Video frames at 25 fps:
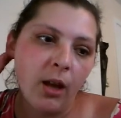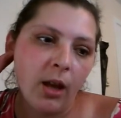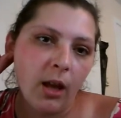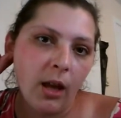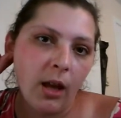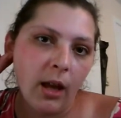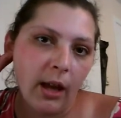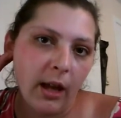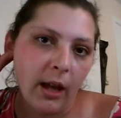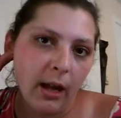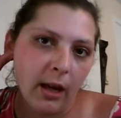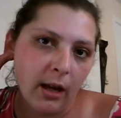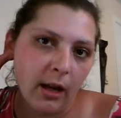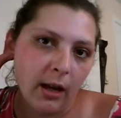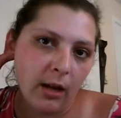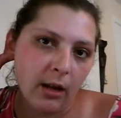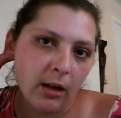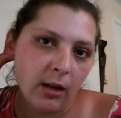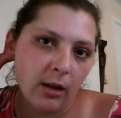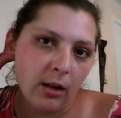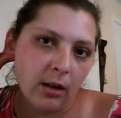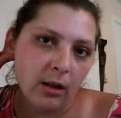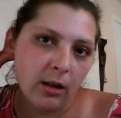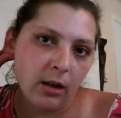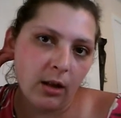
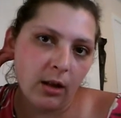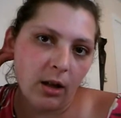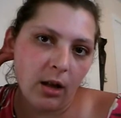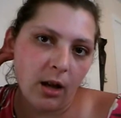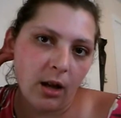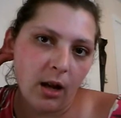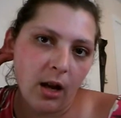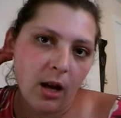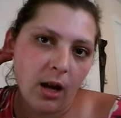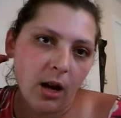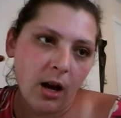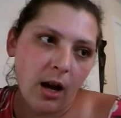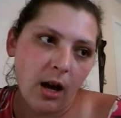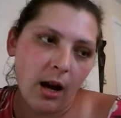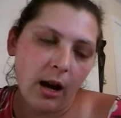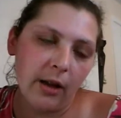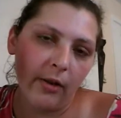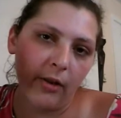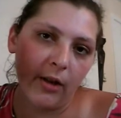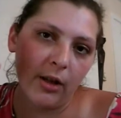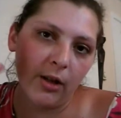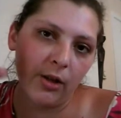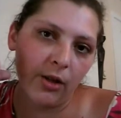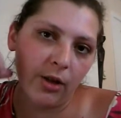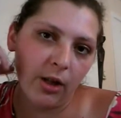And on
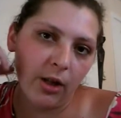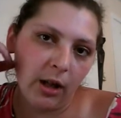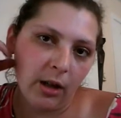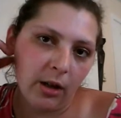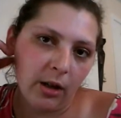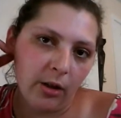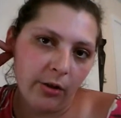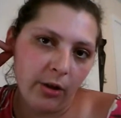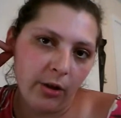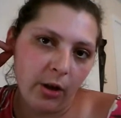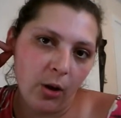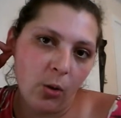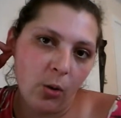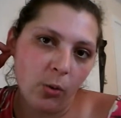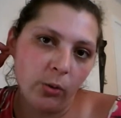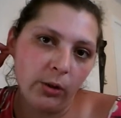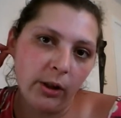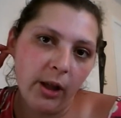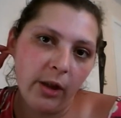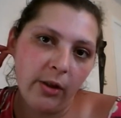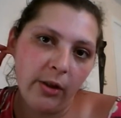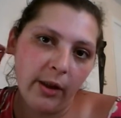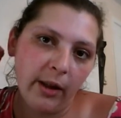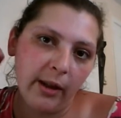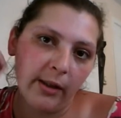this channel, the only
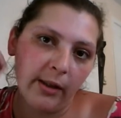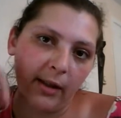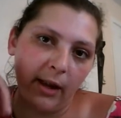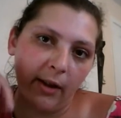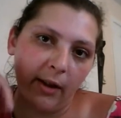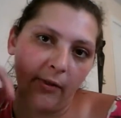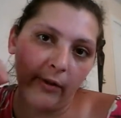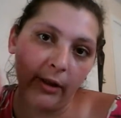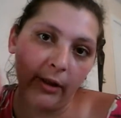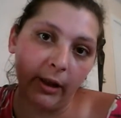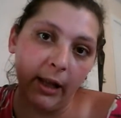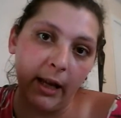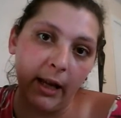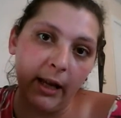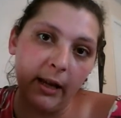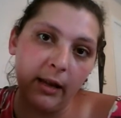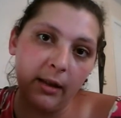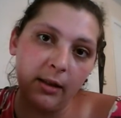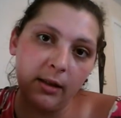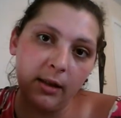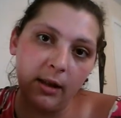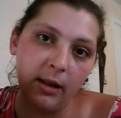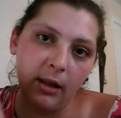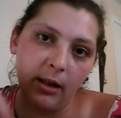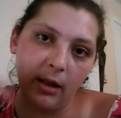things I've
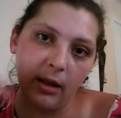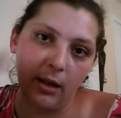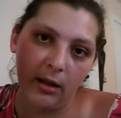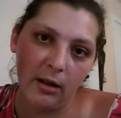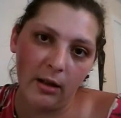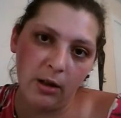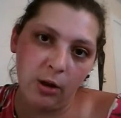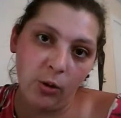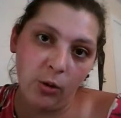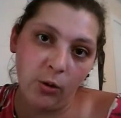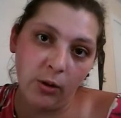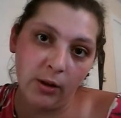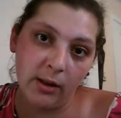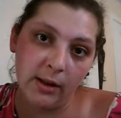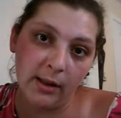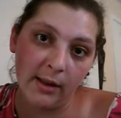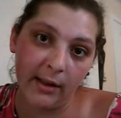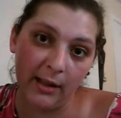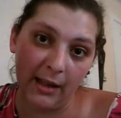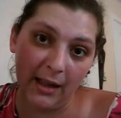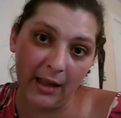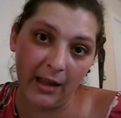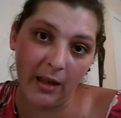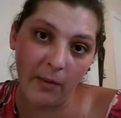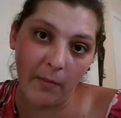liked, and then you can
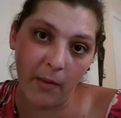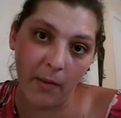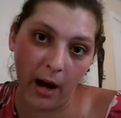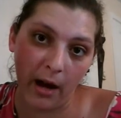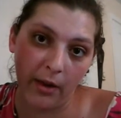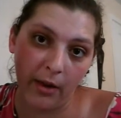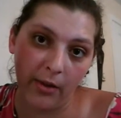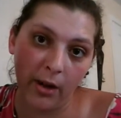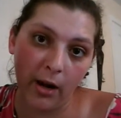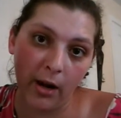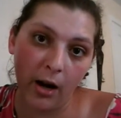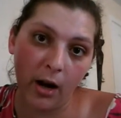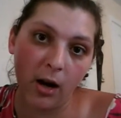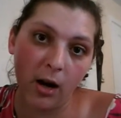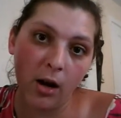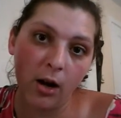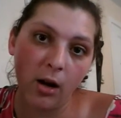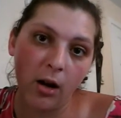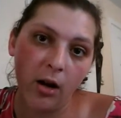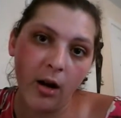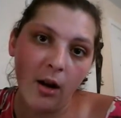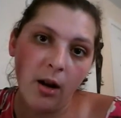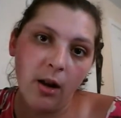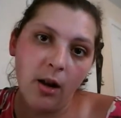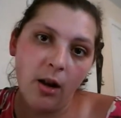see them on there,
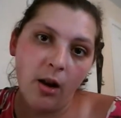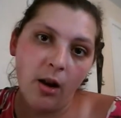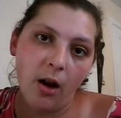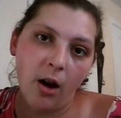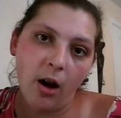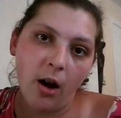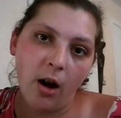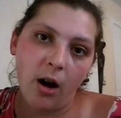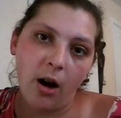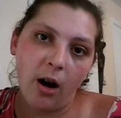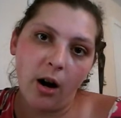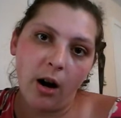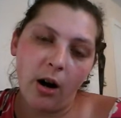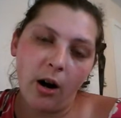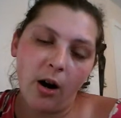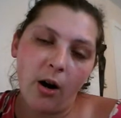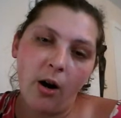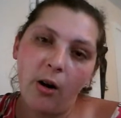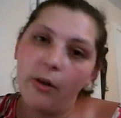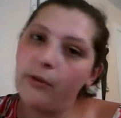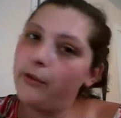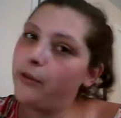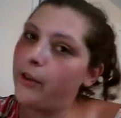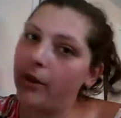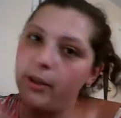are all
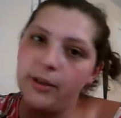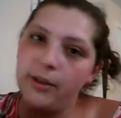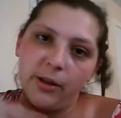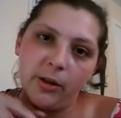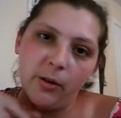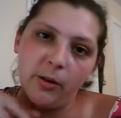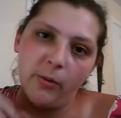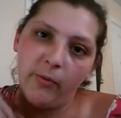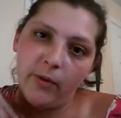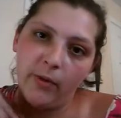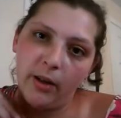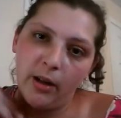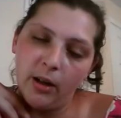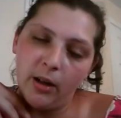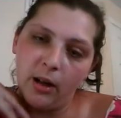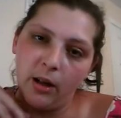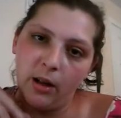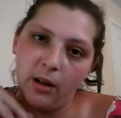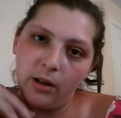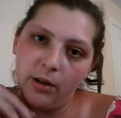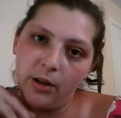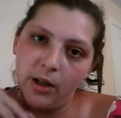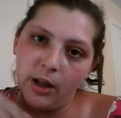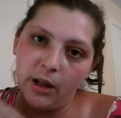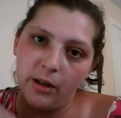
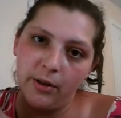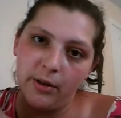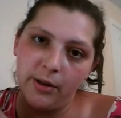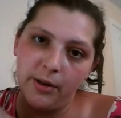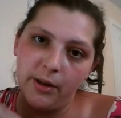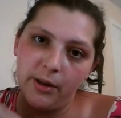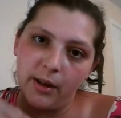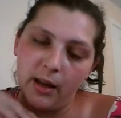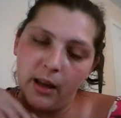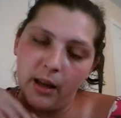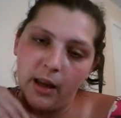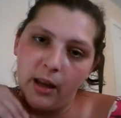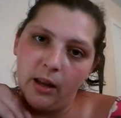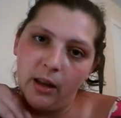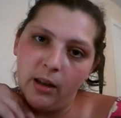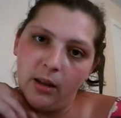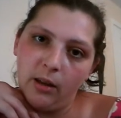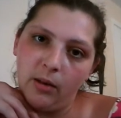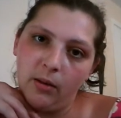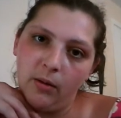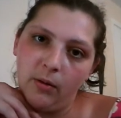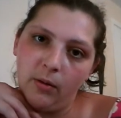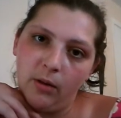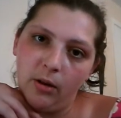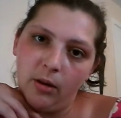Flosstube channels that I
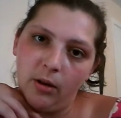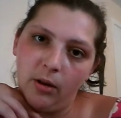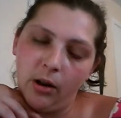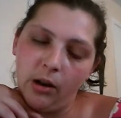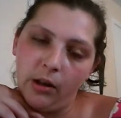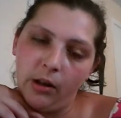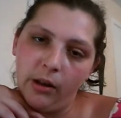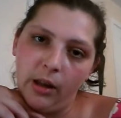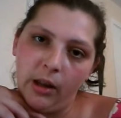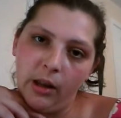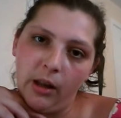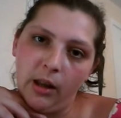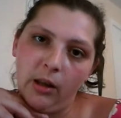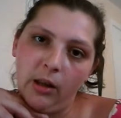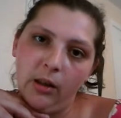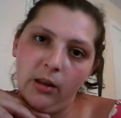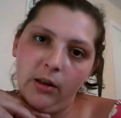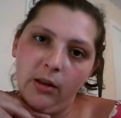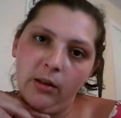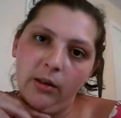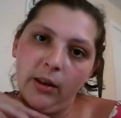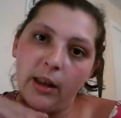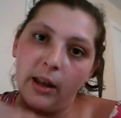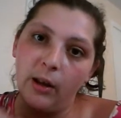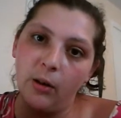currently
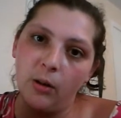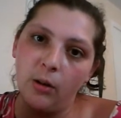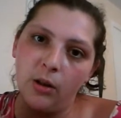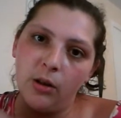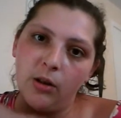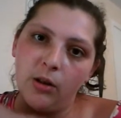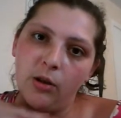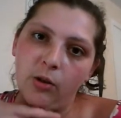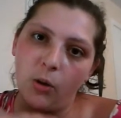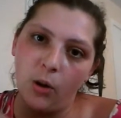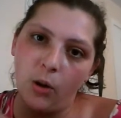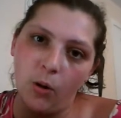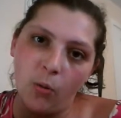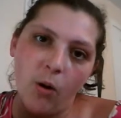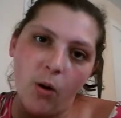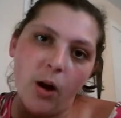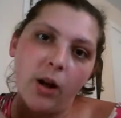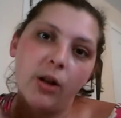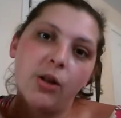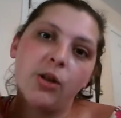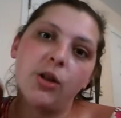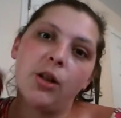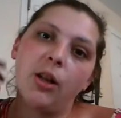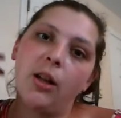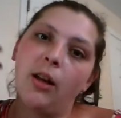like enjoy
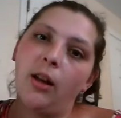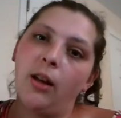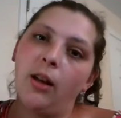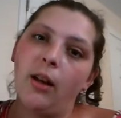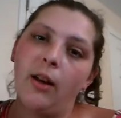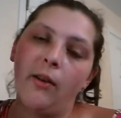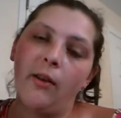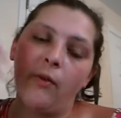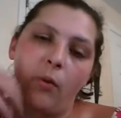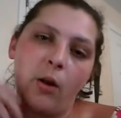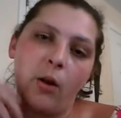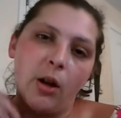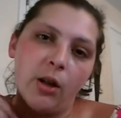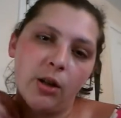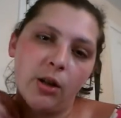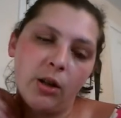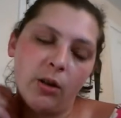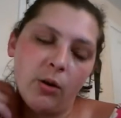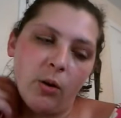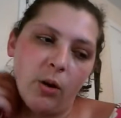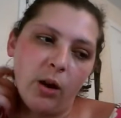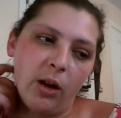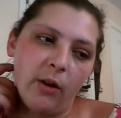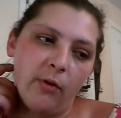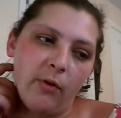watching, have watched
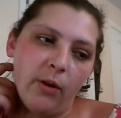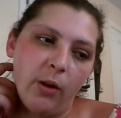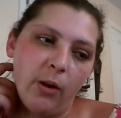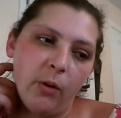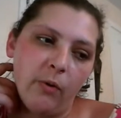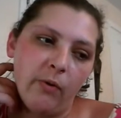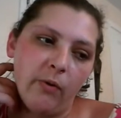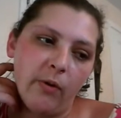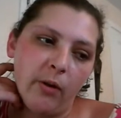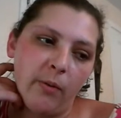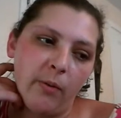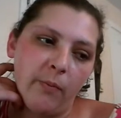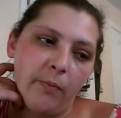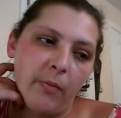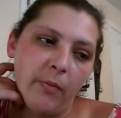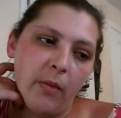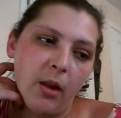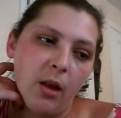quite a few of them.